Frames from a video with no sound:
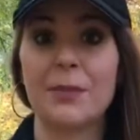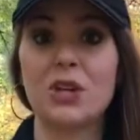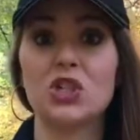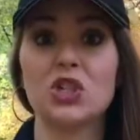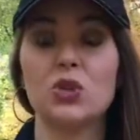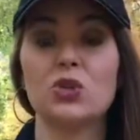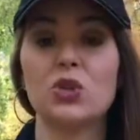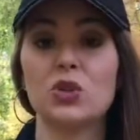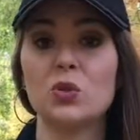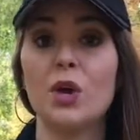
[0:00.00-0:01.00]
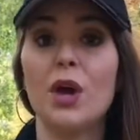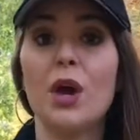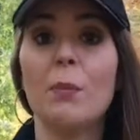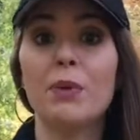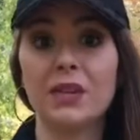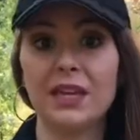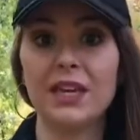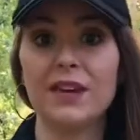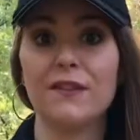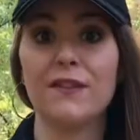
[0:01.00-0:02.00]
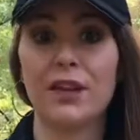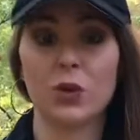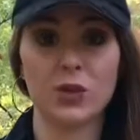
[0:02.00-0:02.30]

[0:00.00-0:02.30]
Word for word: I'm going to choose to believe in